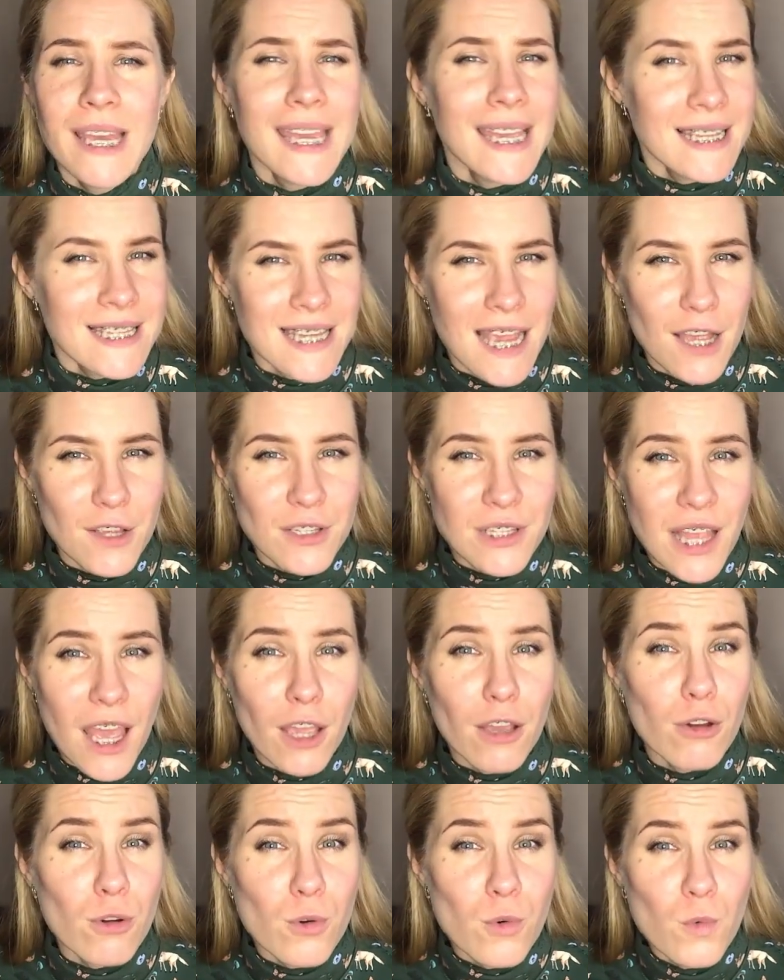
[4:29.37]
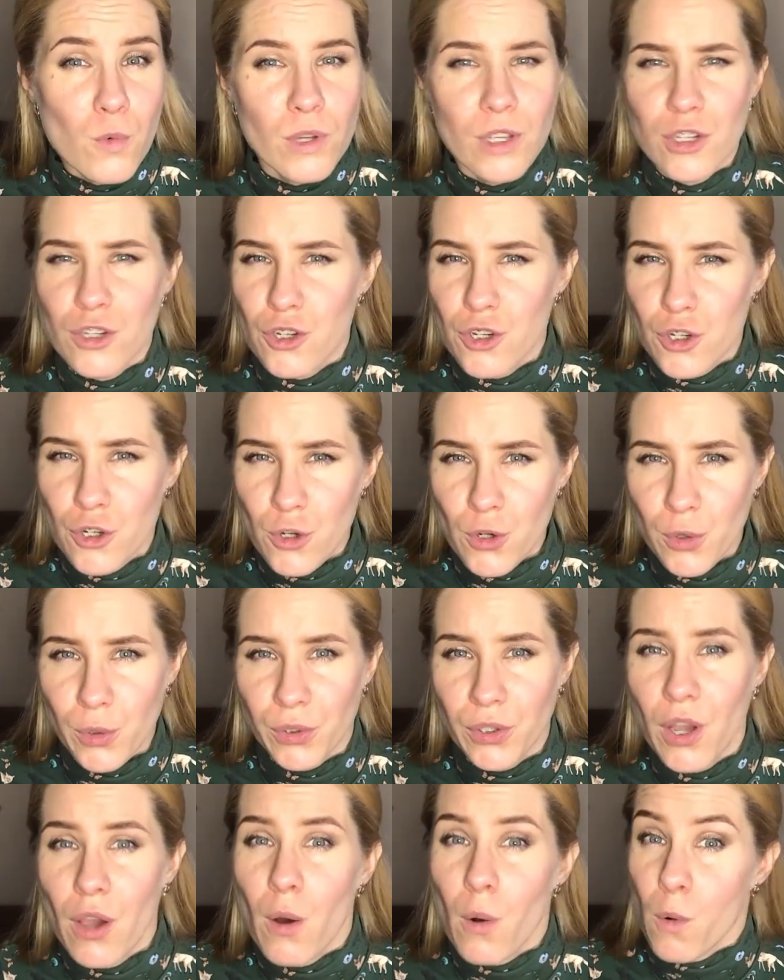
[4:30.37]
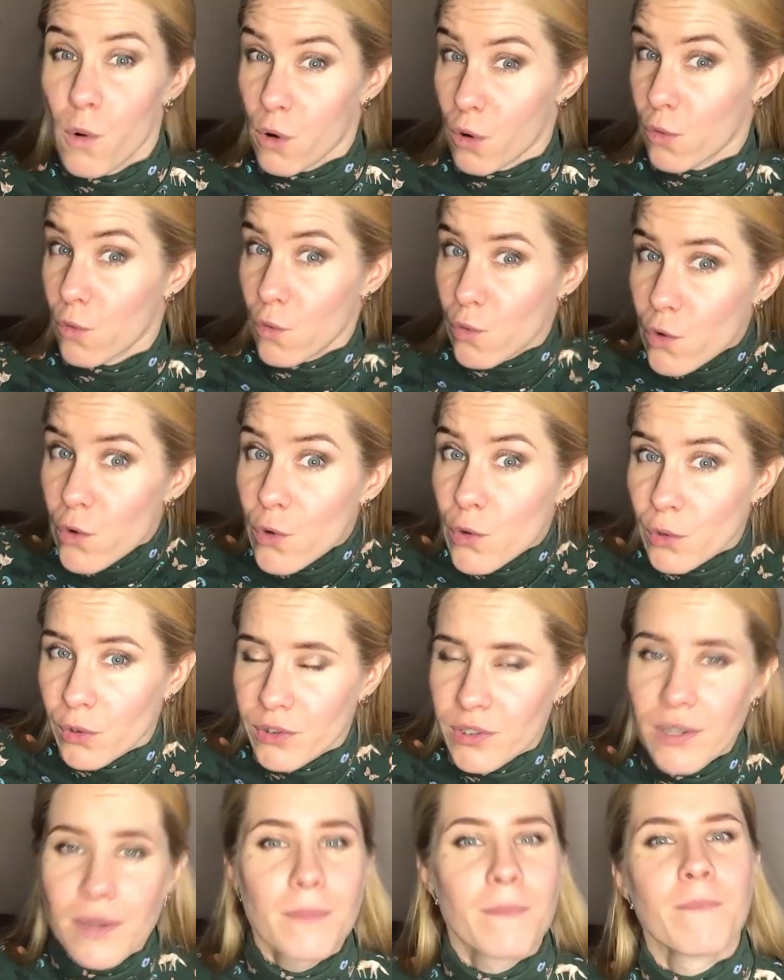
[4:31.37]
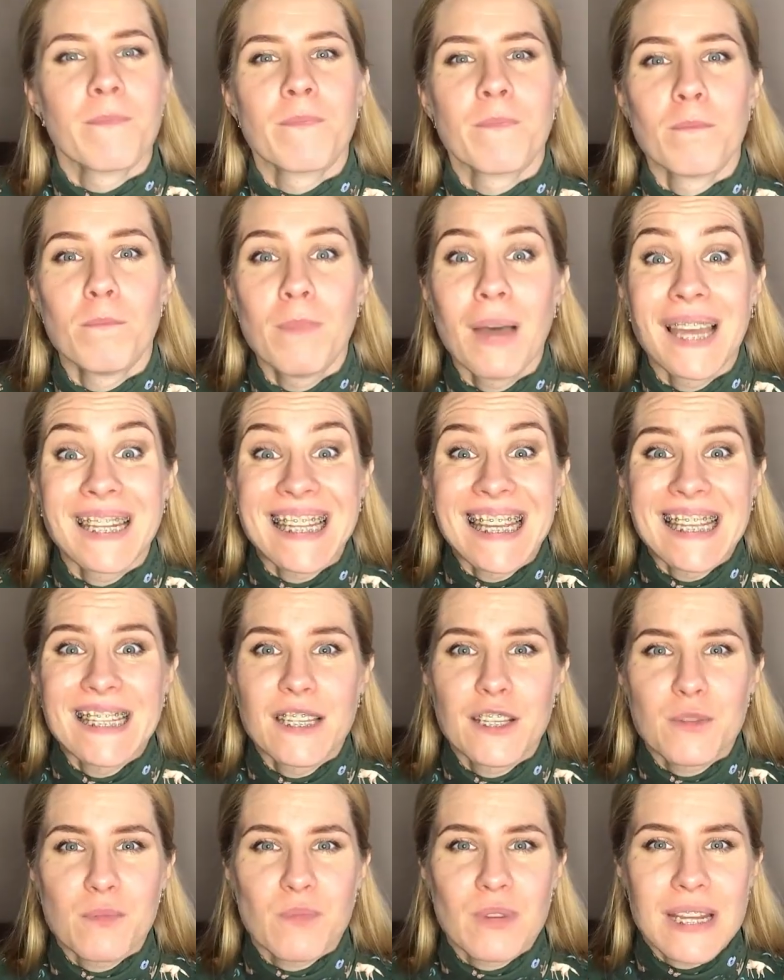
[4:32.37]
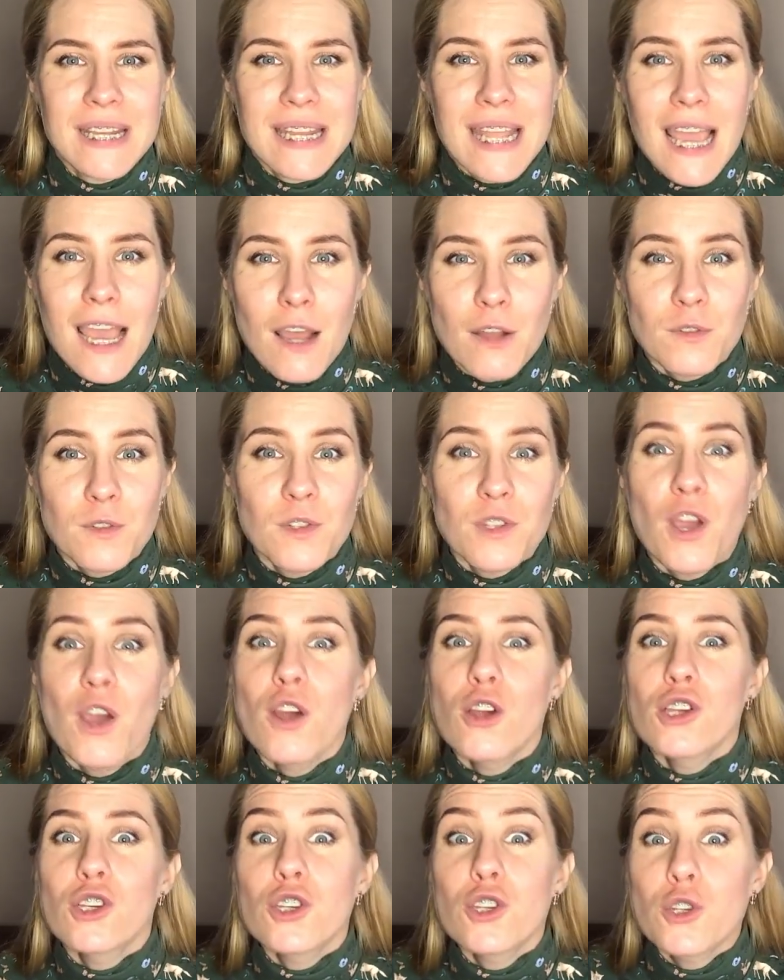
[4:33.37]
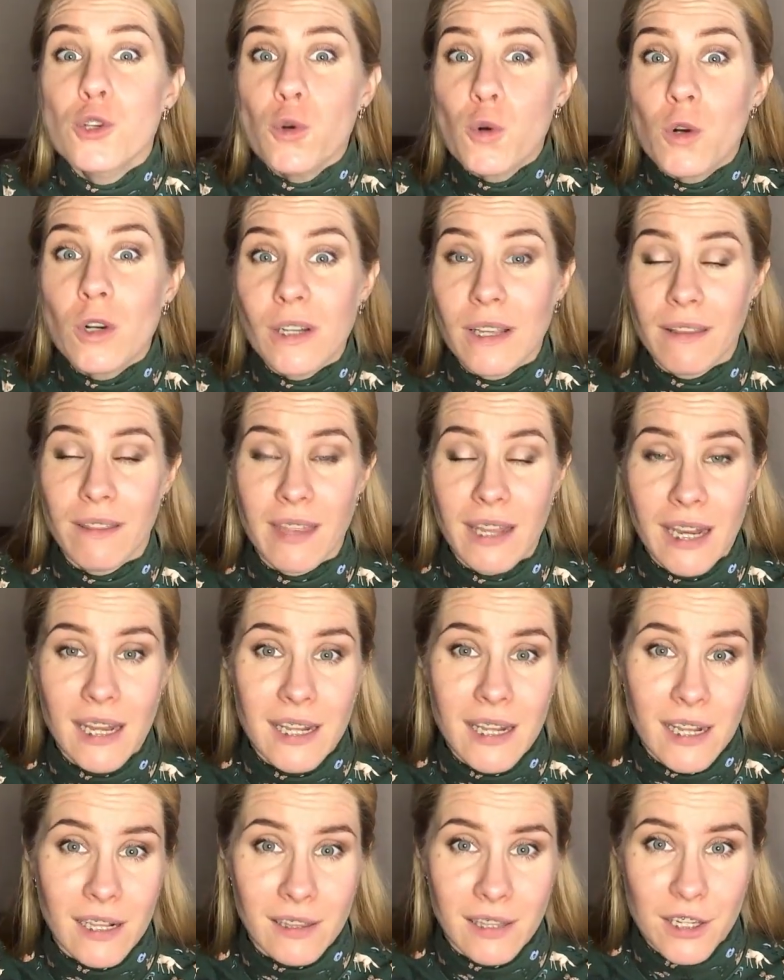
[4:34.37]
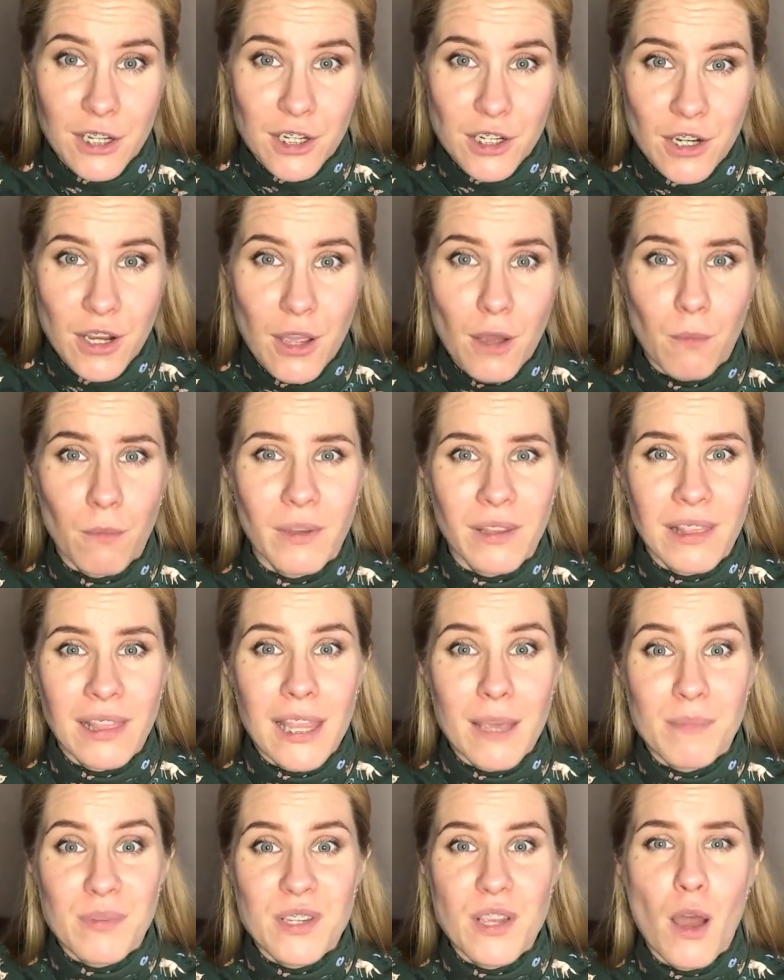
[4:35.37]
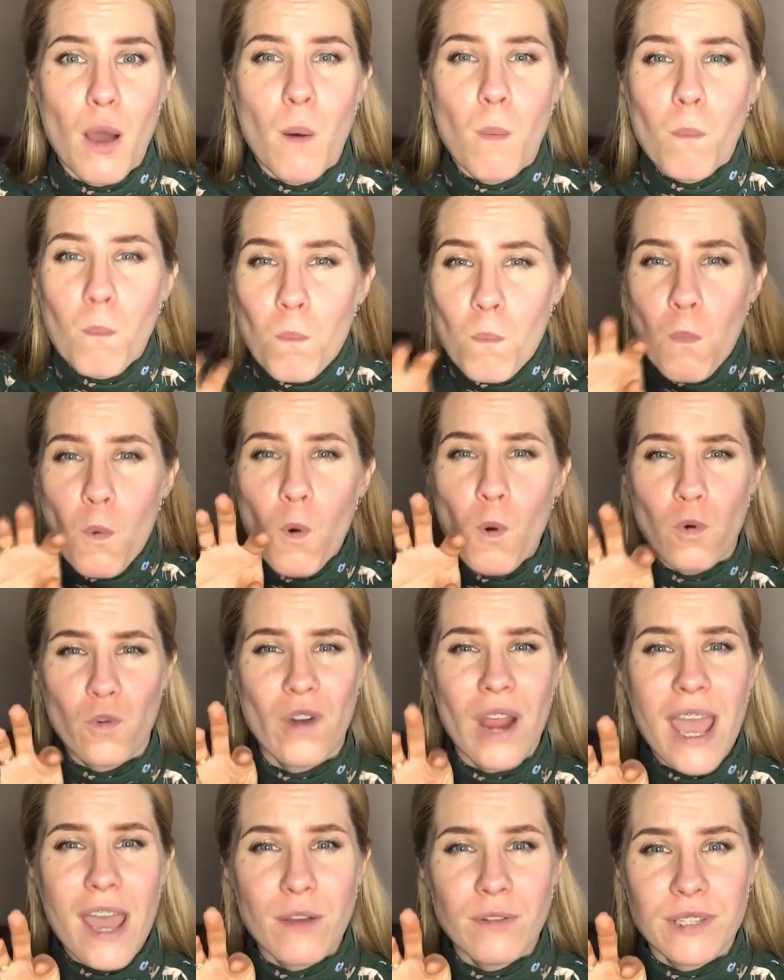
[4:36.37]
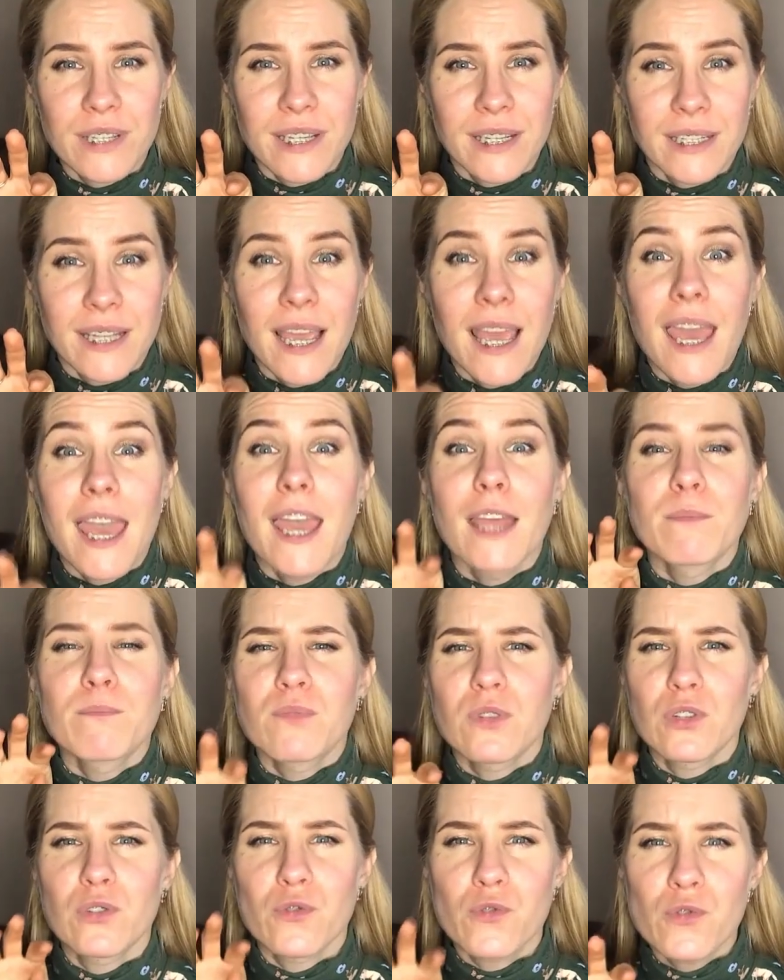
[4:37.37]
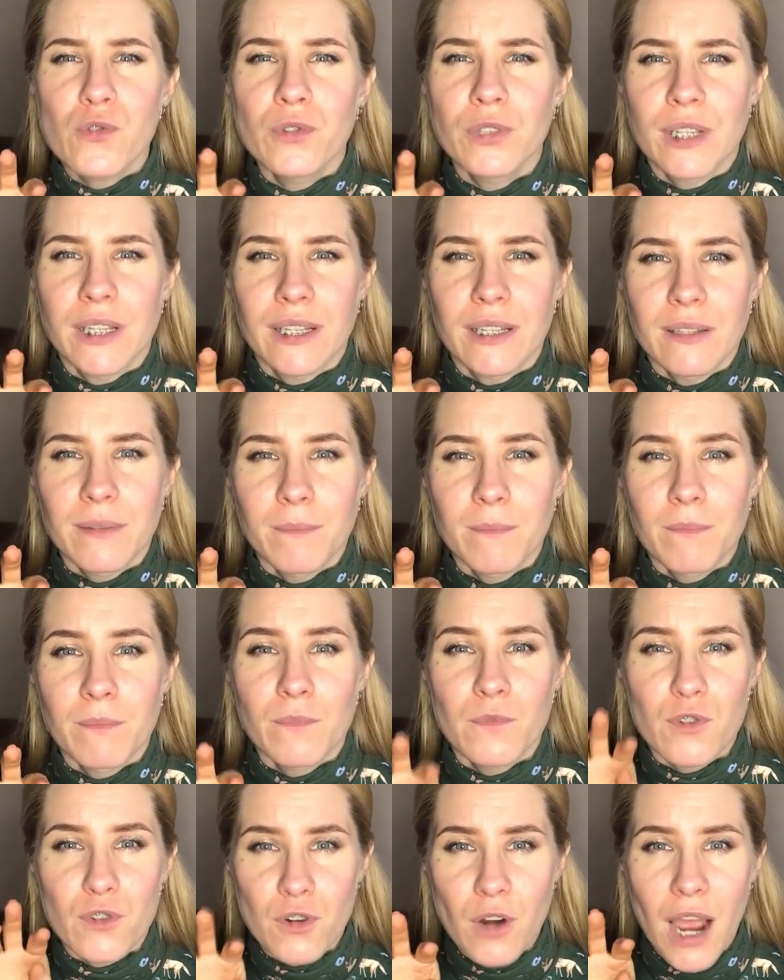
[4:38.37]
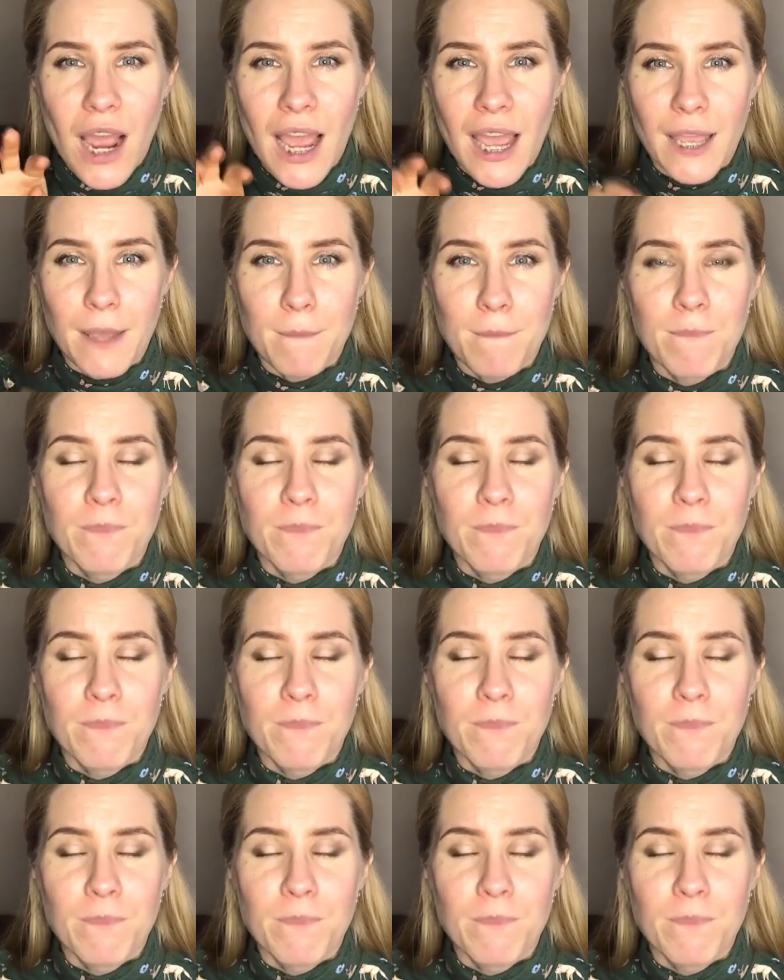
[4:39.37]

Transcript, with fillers: It sounds like oo in shoot or rude, but it is pronounced shorter than in English, with lips more rounded and protruded. Try.